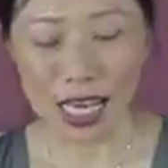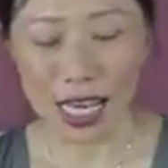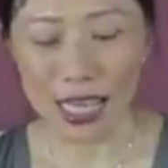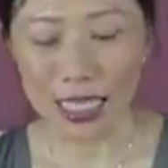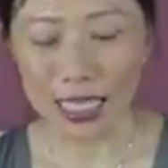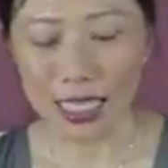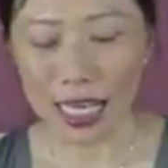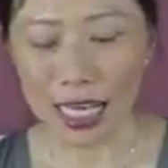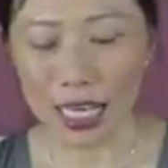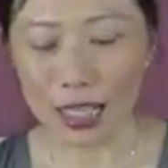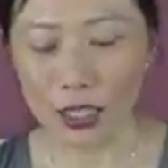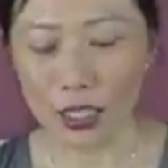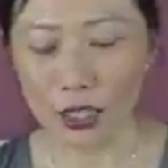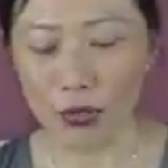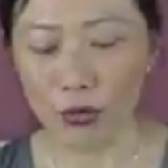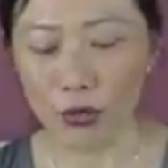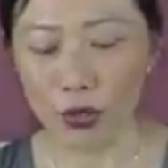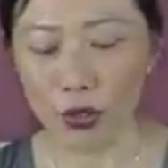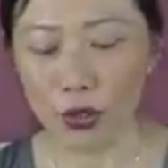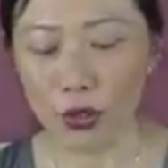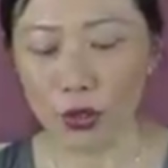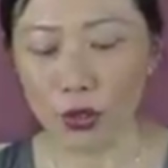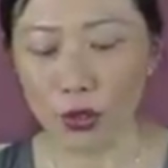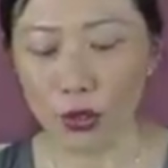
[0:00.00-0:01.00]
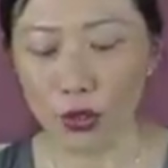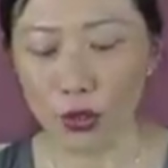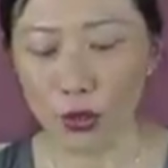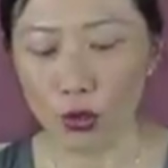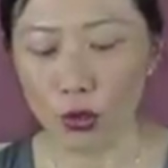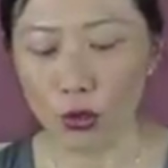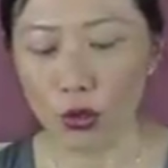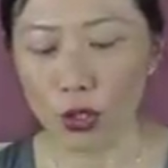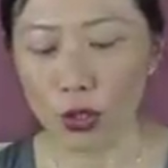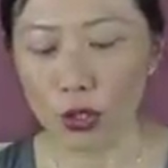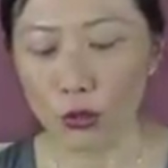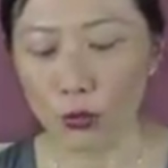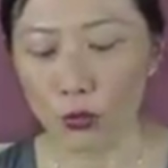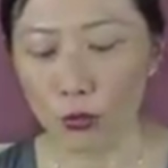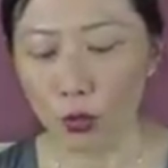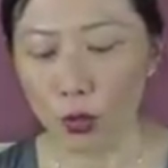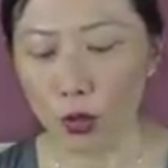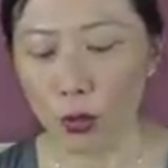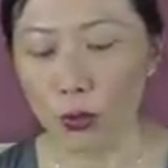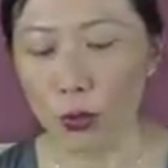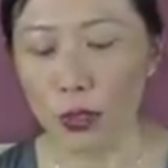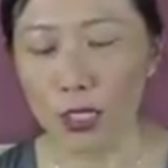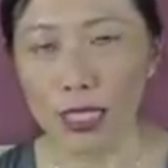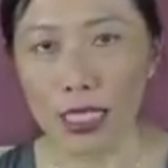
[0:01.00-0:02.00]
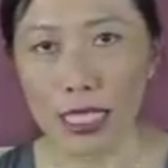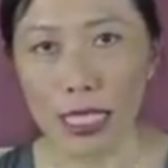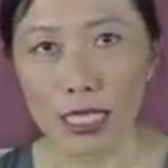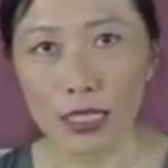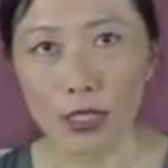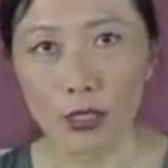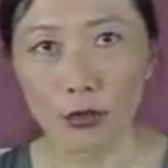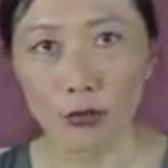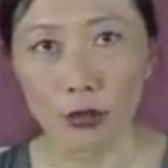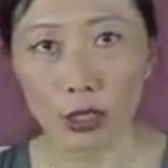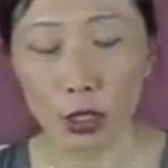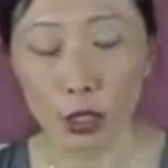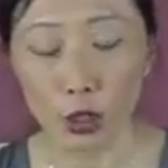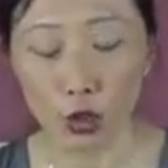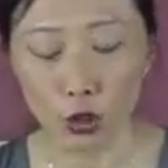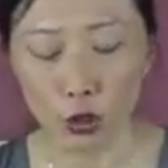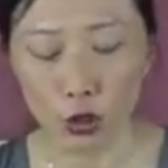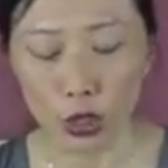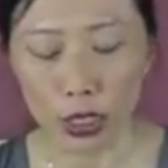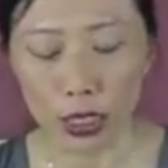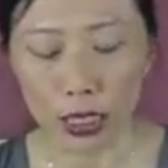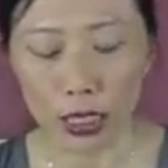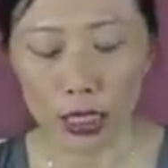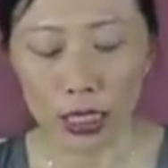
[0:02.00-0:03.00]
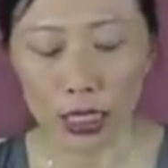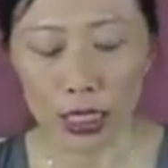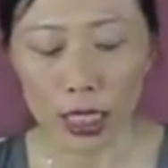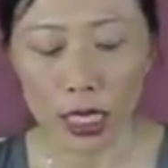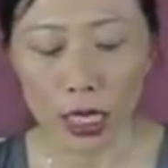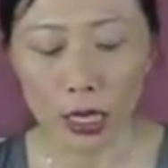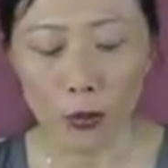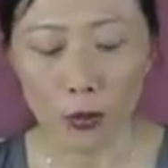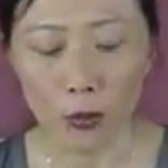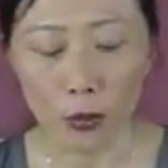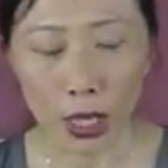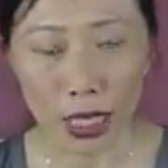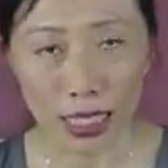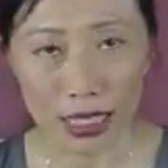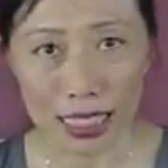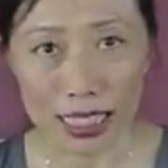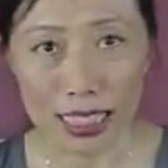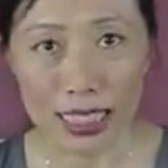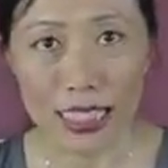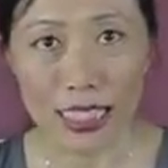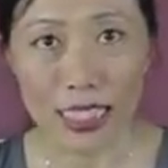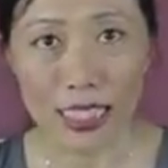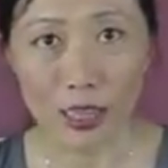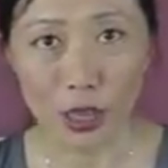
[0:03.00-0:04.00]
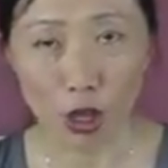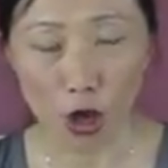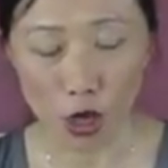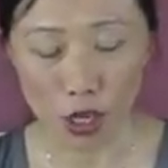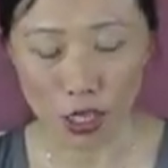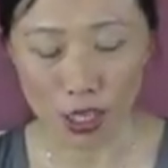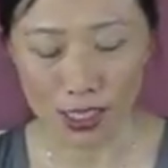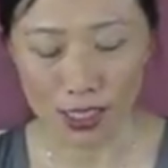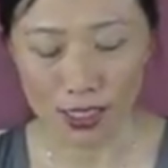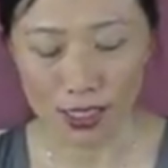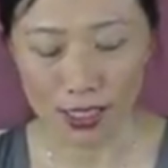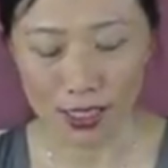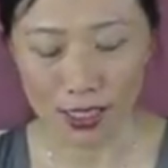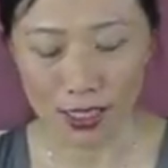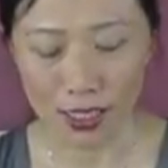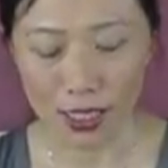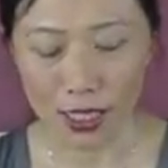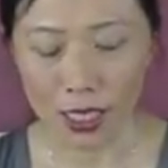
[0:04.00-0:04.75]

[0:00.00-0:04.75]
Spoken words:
accounts for 2 to 4% of recurrent pregnancy loss.